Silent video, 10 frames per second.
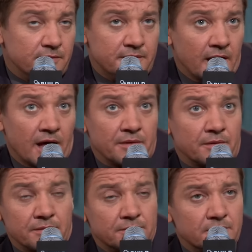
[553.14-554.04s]

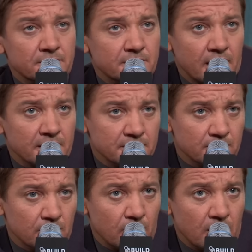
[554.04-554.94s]
gather that you
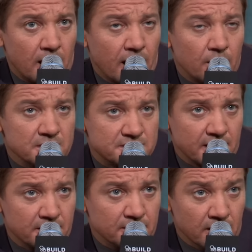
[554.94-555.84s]
know I always
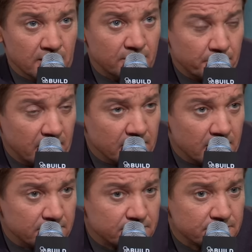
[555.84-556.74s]
had love in my life,